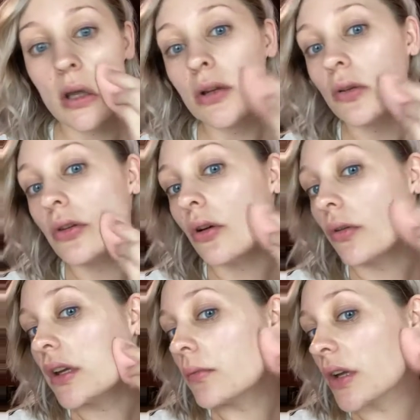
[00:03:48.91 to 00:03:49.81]
You don't
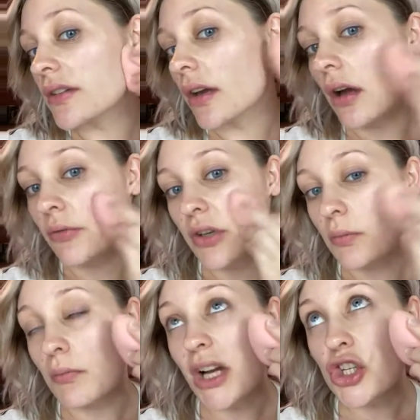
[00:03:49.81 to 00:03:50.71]
need much
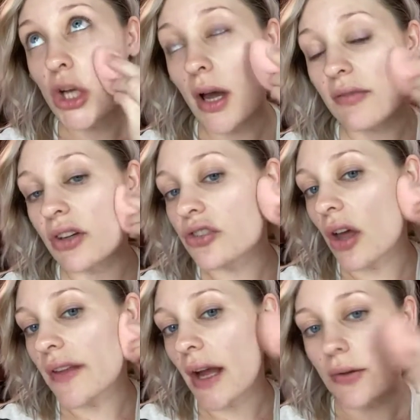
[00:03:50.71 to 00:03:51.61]
coverage
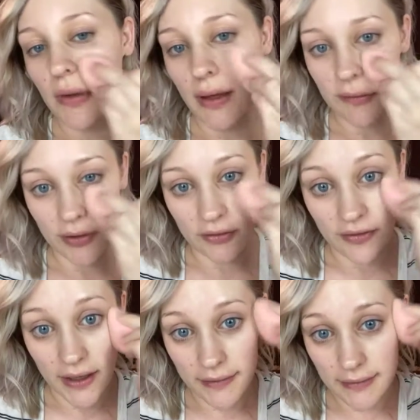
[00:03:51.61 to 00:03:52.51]
on the outside of your
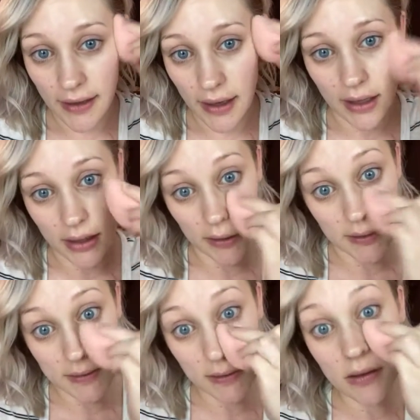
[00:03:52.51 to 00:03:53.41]
face,
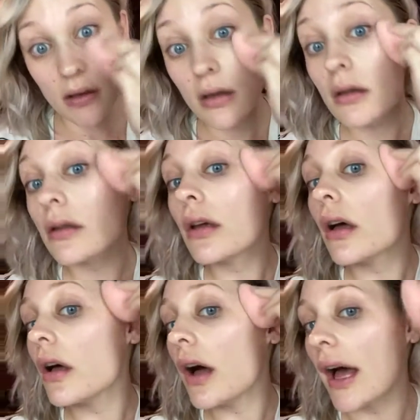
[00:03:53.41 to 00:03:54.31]
and
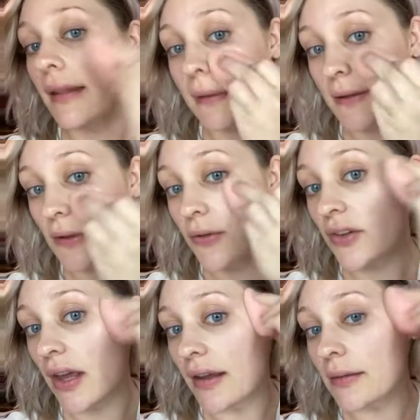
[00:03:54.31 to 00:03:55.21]
I like to use
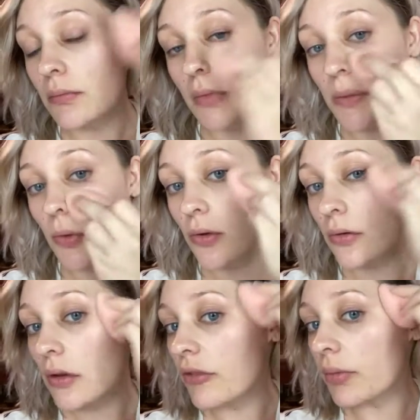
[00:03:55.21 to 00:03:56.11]
as
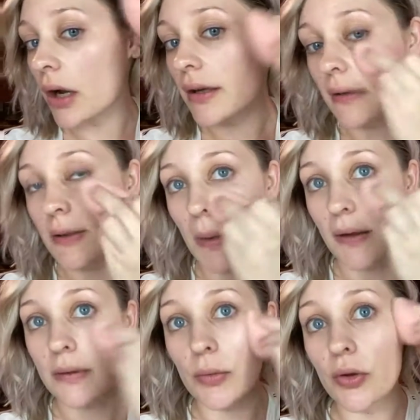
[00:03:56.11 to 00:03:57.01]
minimal of product as
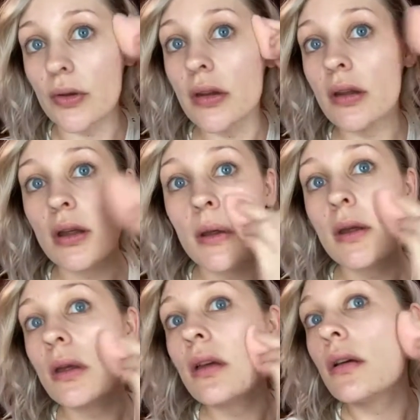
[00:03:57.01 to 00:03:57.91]
possible
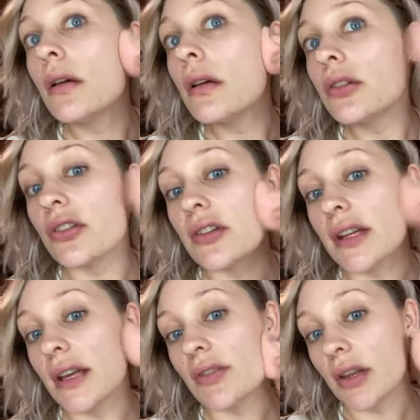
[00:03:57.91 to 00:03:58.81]
just to
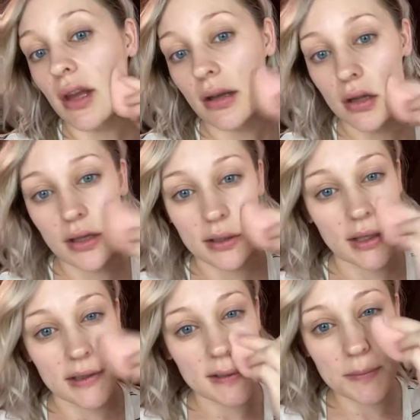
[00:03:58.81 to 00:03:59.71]
give it like a nice